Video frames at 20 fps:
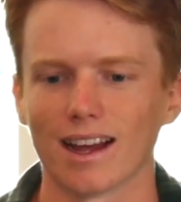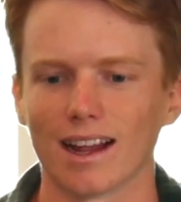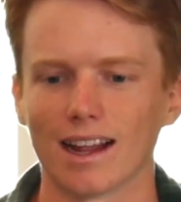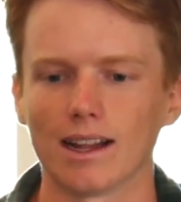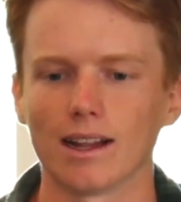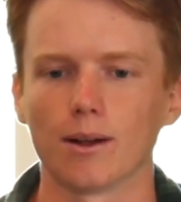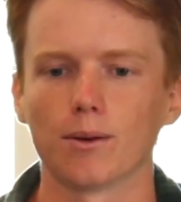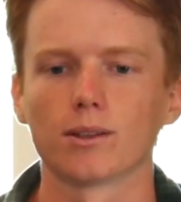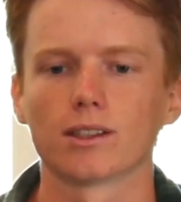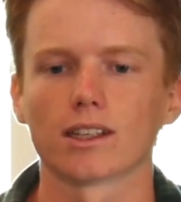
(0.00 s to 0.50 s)

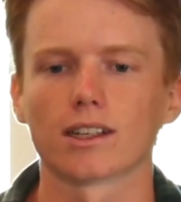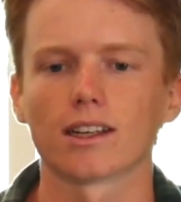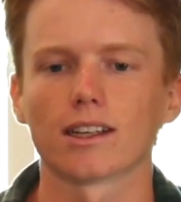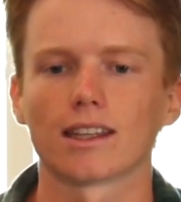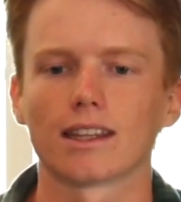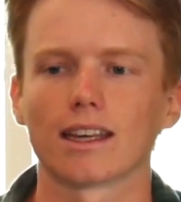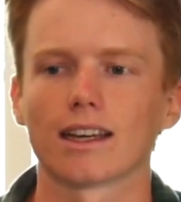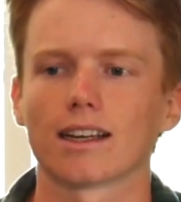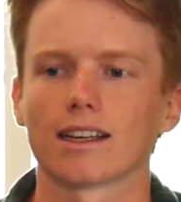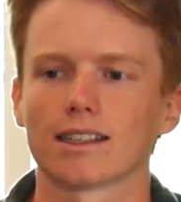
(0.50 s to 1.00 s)
it was a
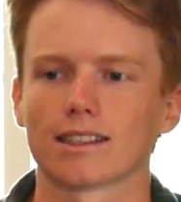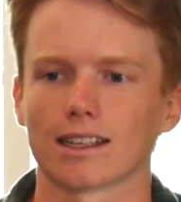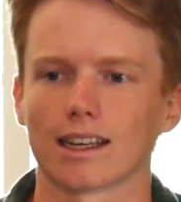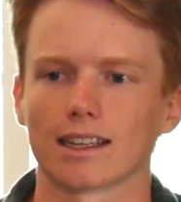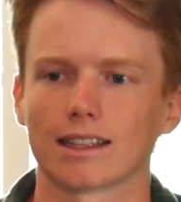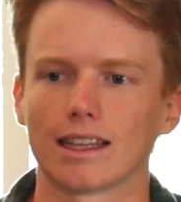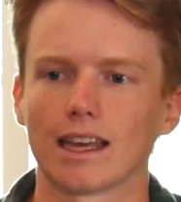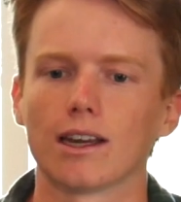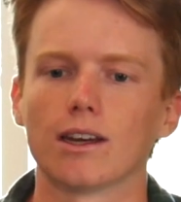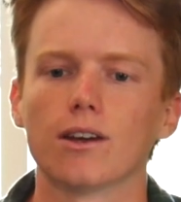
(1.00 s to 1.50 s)
good thing because
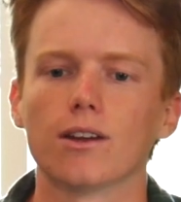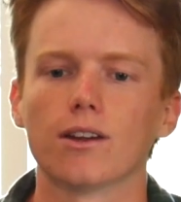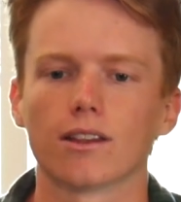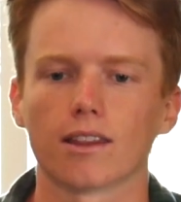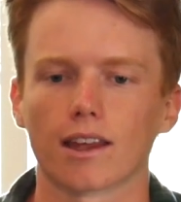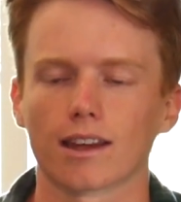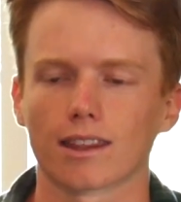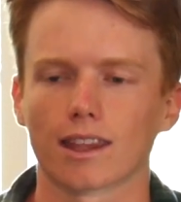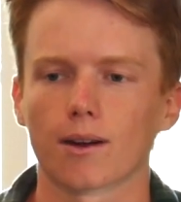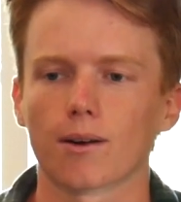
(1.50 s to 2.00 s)
like they knew,
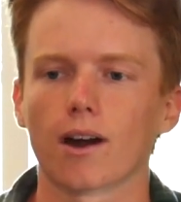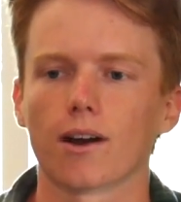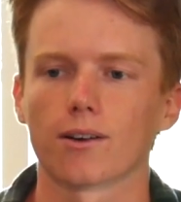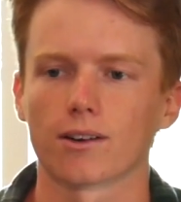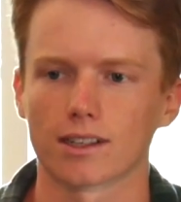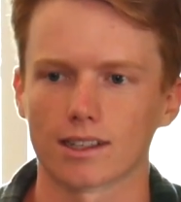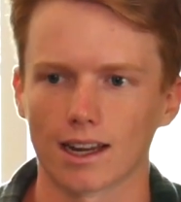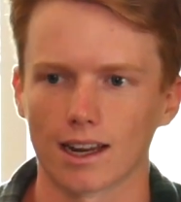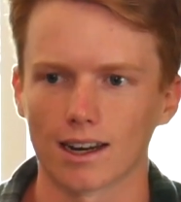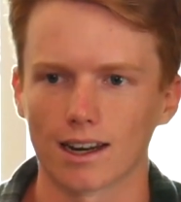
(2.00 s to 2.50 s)
like they were
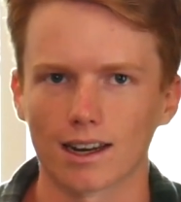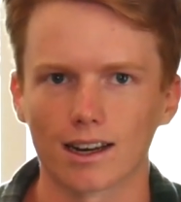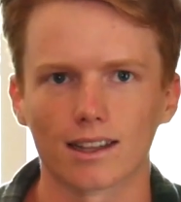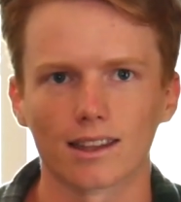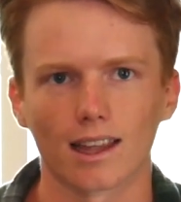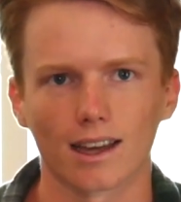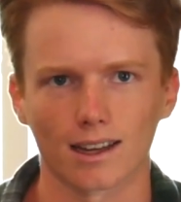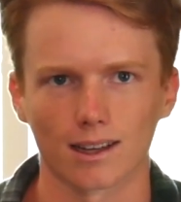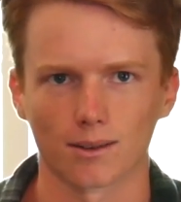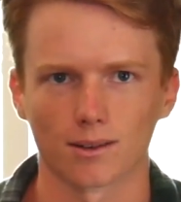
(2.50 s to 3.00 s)
understanding, and
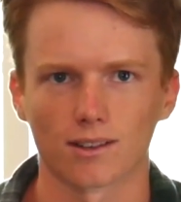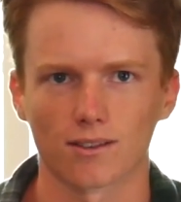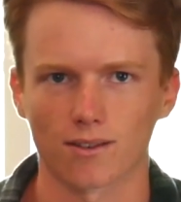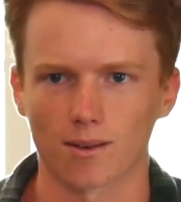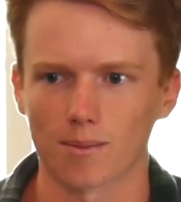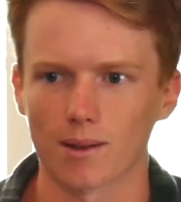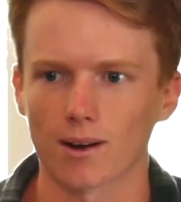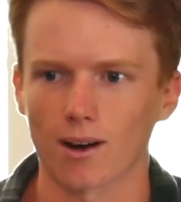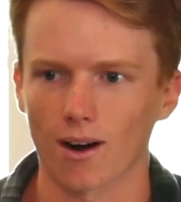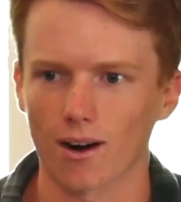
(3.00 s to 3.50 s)
like it was
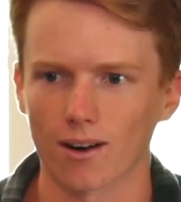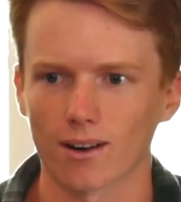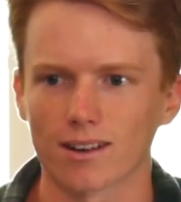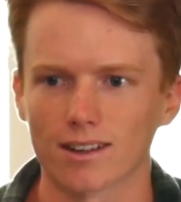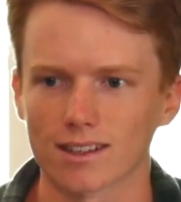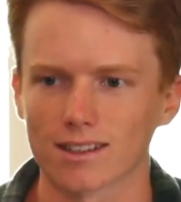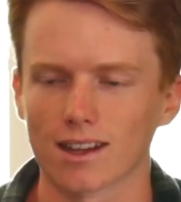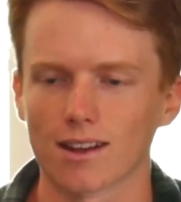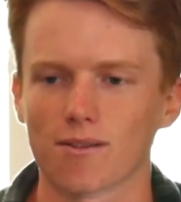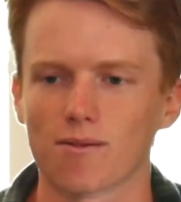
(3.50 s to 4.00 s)
from their heart
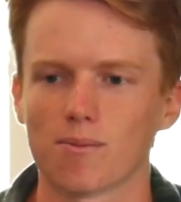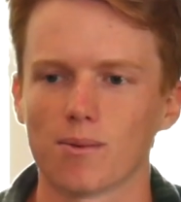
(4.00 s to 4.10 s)
and stuff.